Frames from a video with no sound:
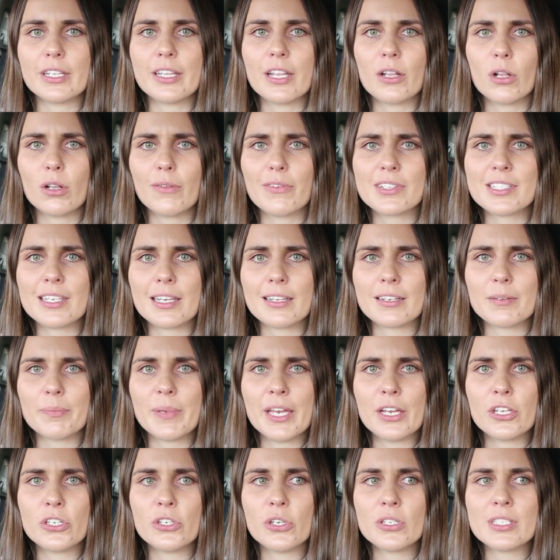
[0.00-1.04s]
And then all of a sudden
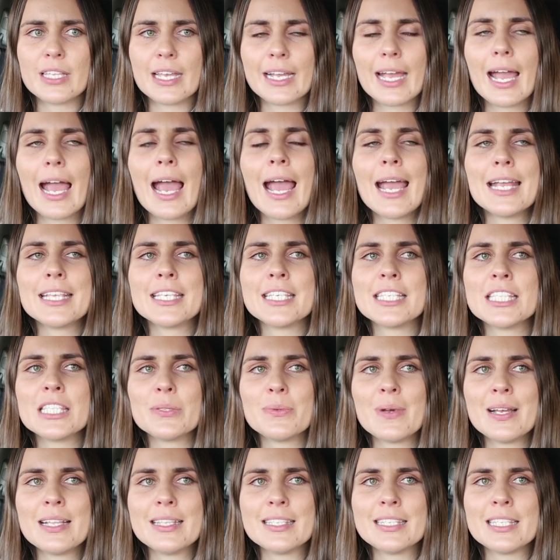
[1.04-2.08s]
Pikachu's like, I just
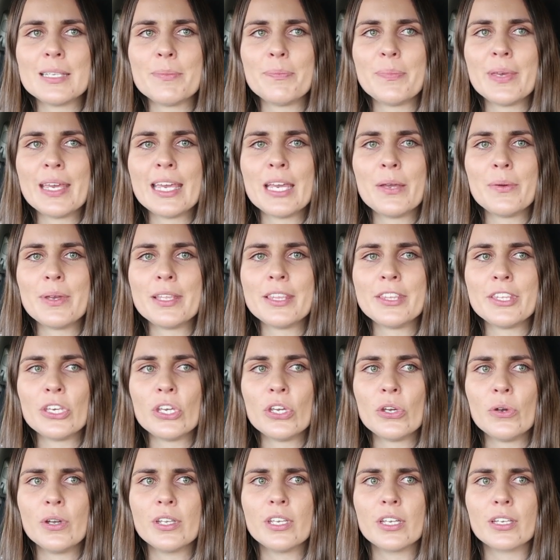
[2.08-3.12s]
want to be with
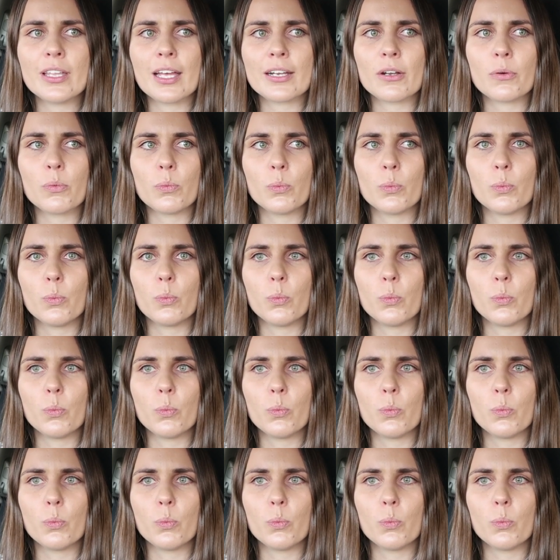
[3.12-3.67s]
you, and you're like,